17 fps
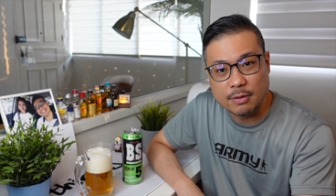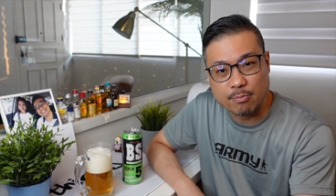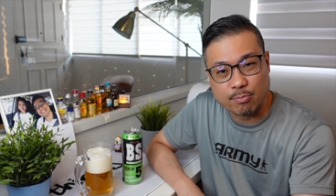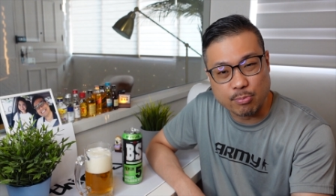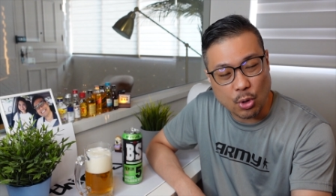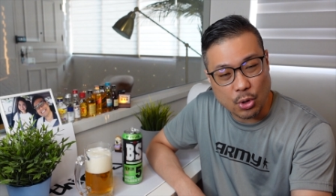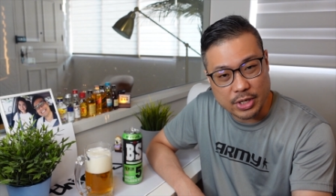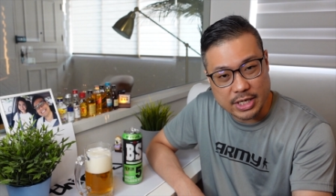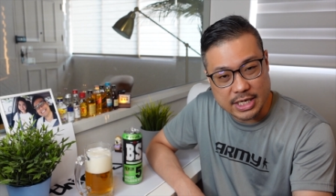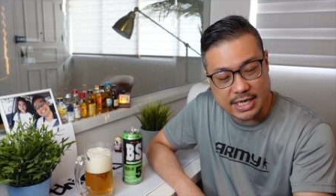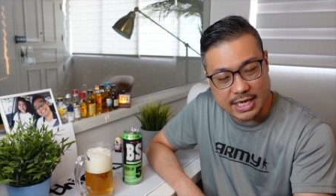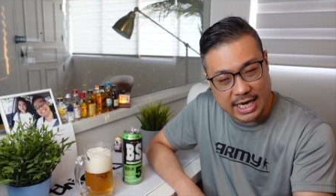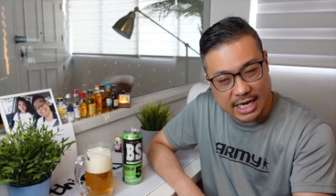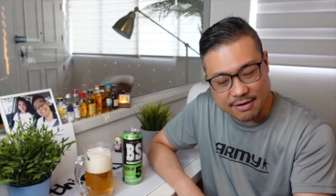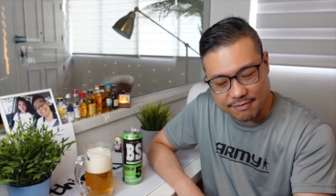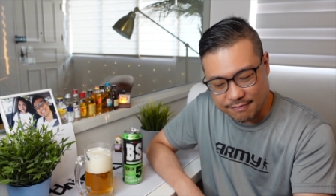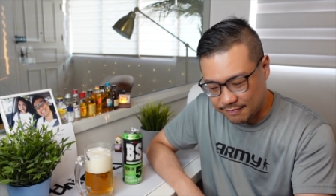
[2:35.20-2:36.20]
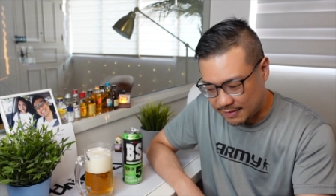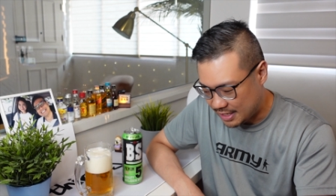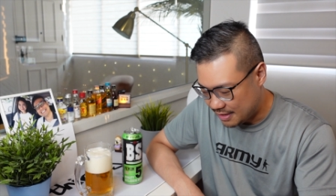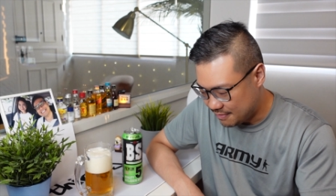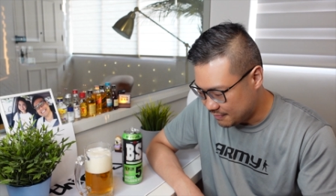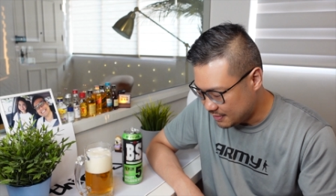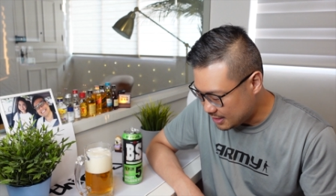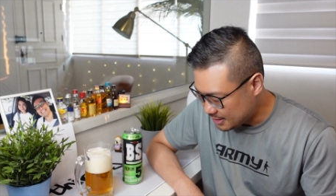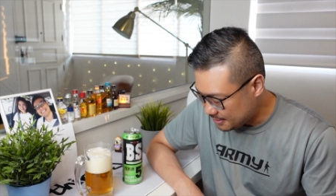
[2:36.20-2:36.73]
body kind of
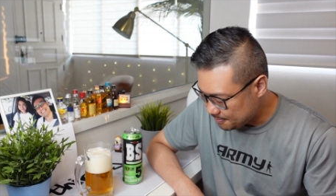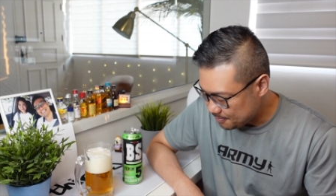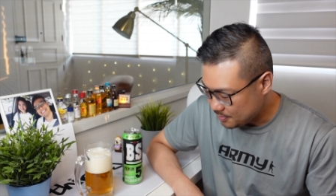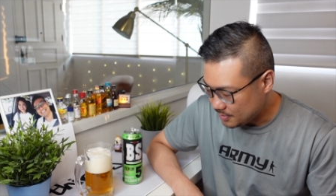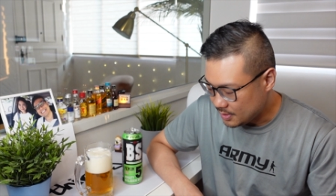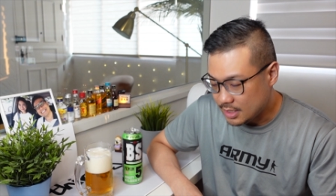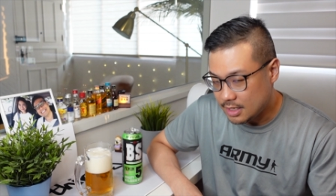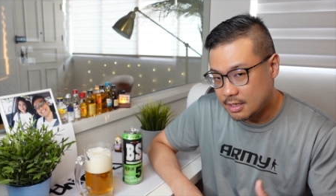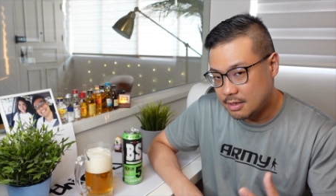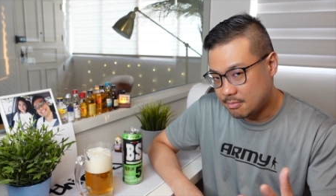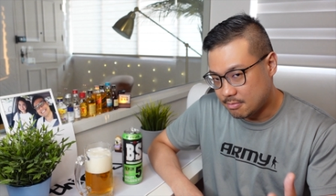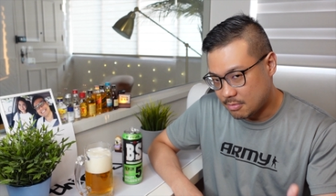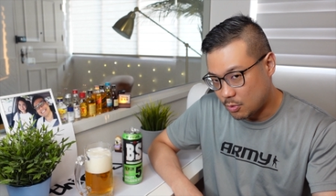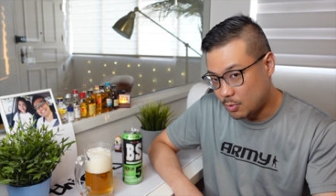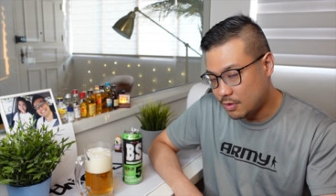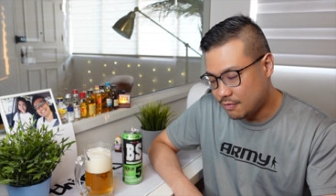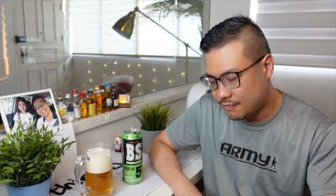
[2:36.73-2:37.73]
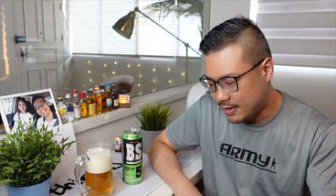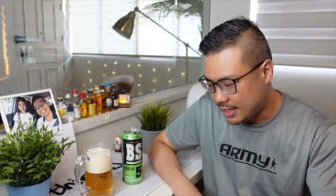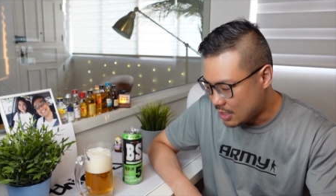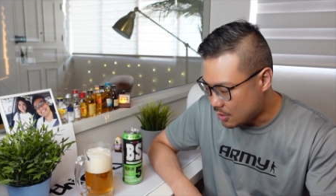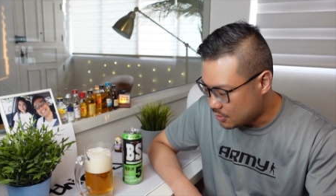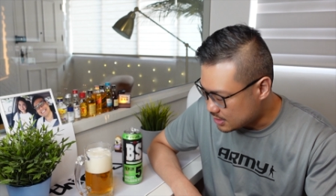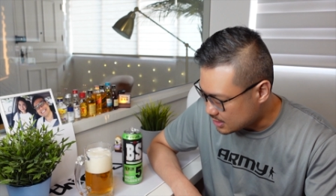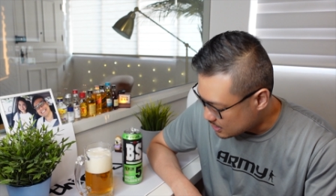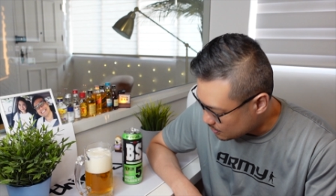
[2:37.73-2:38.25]
flavor, but we'll find
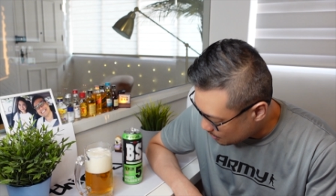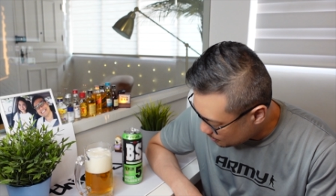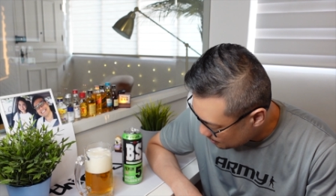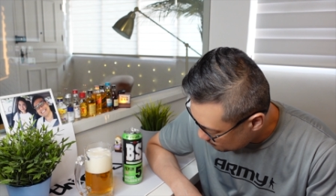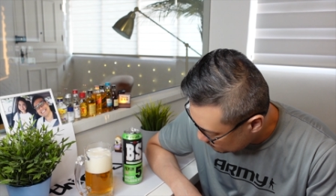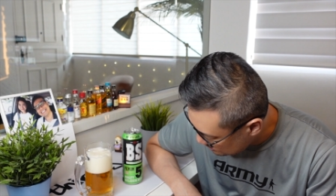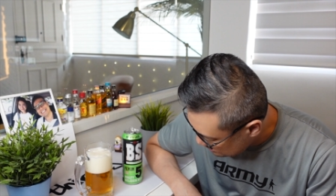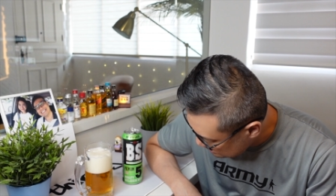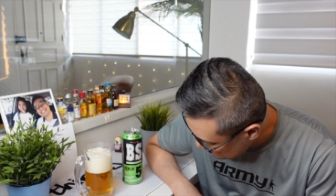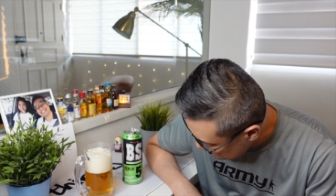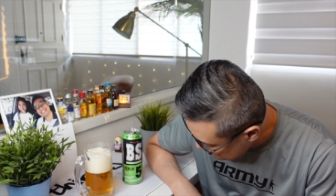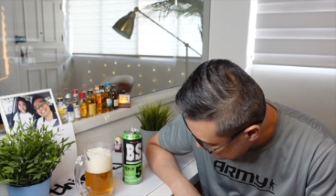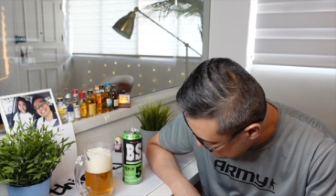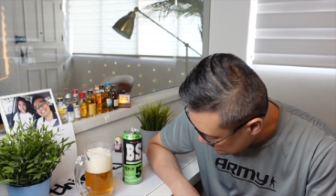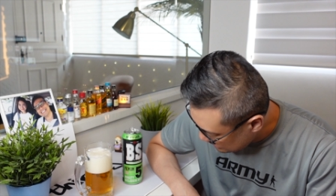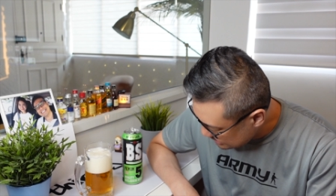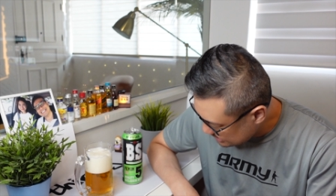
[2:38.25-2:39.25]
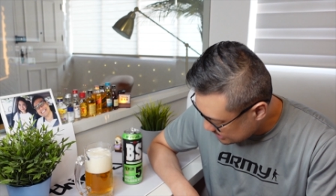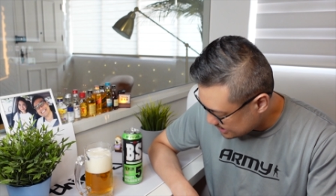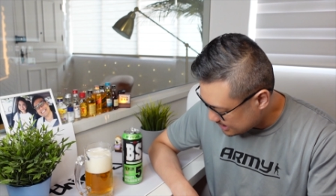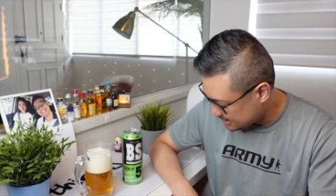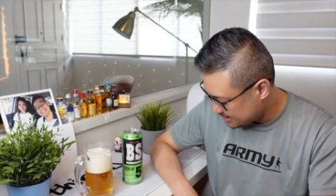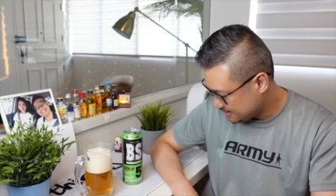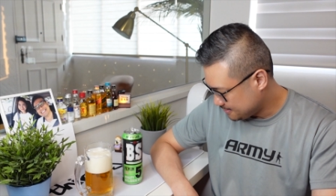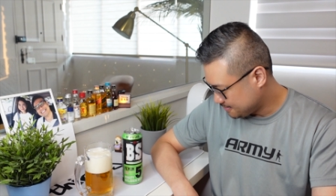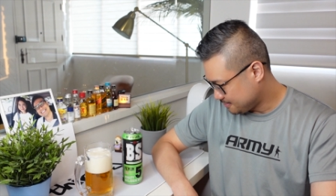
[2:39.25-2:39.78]
out when we have a taste test.
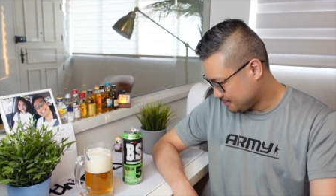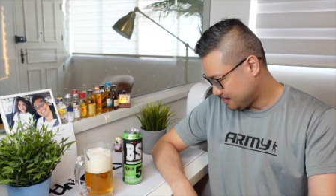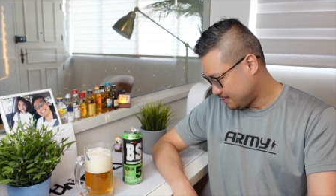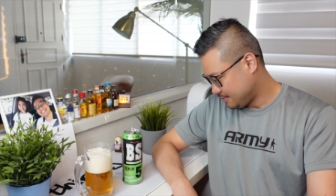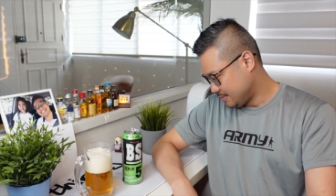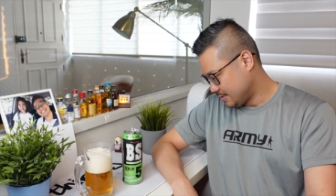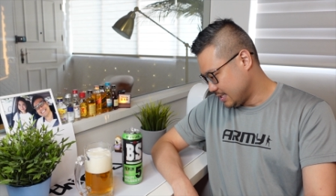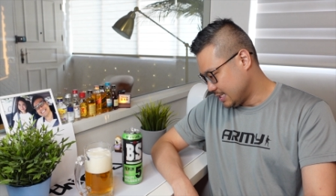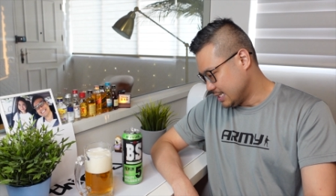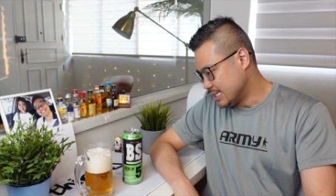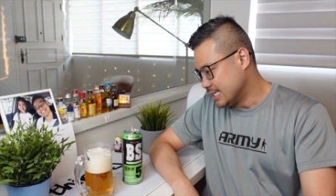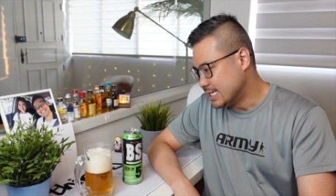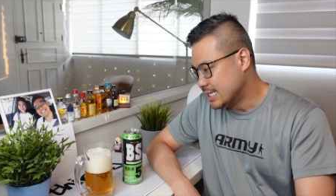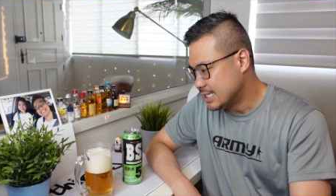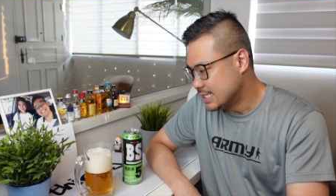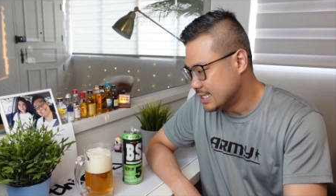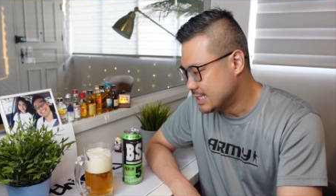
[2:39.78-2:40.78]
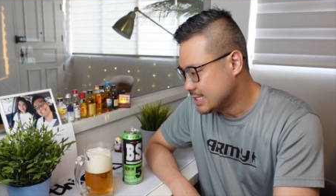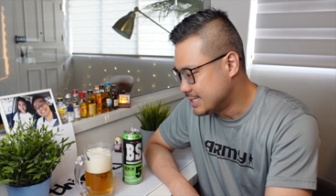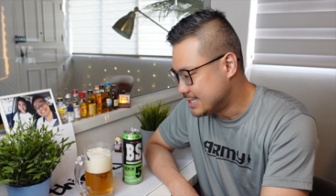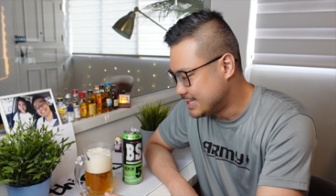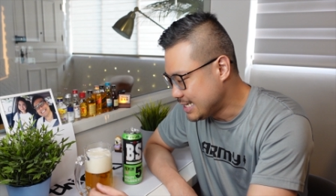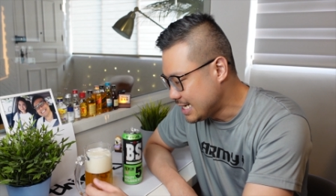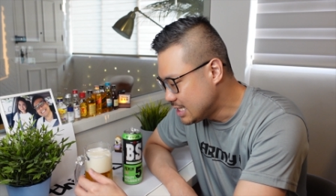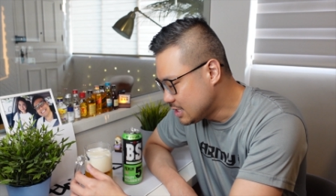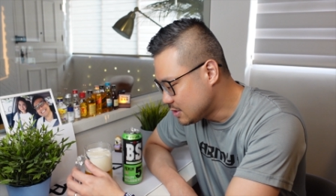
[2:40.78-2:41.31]

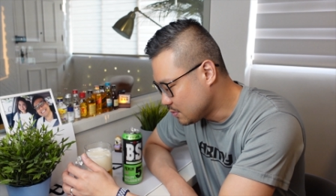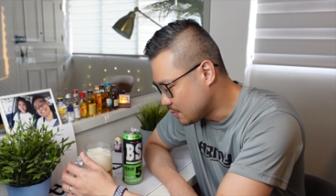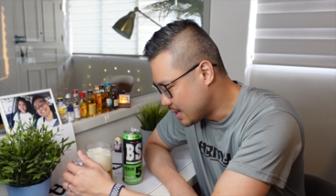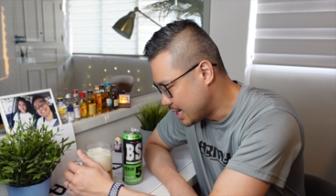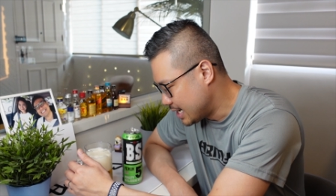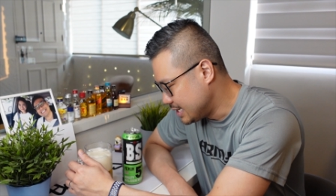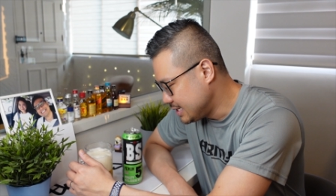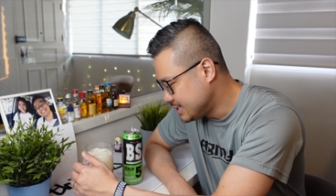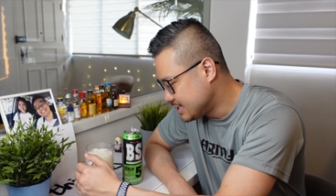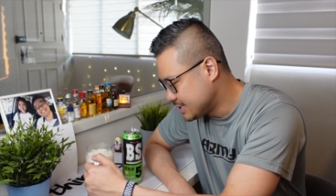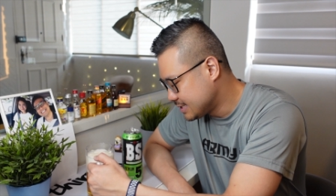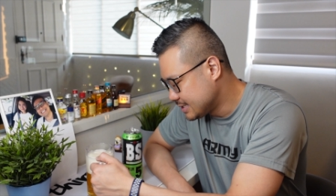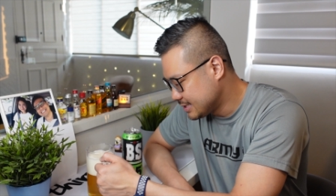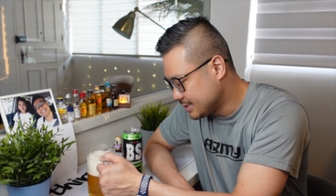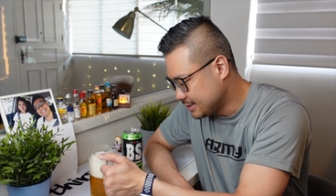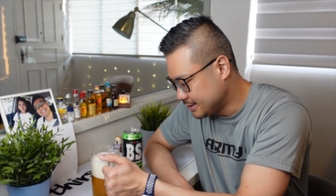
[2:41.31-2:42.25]
Sense-wise,